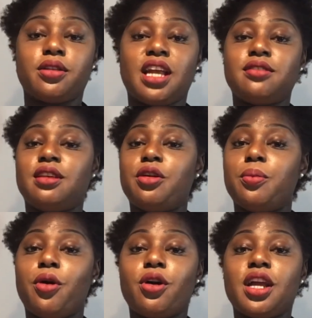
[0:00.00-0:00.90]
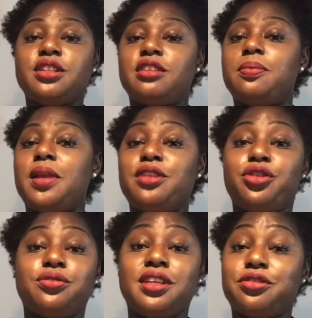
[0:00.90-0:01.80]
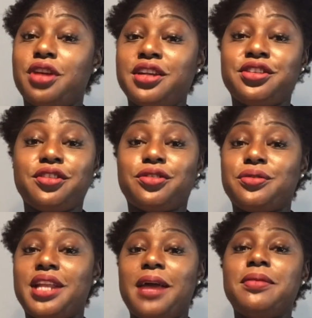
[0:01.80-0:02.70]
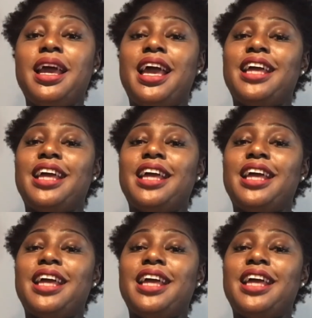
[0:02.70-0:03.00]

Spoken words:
getting a mortgage, explain your situation to them,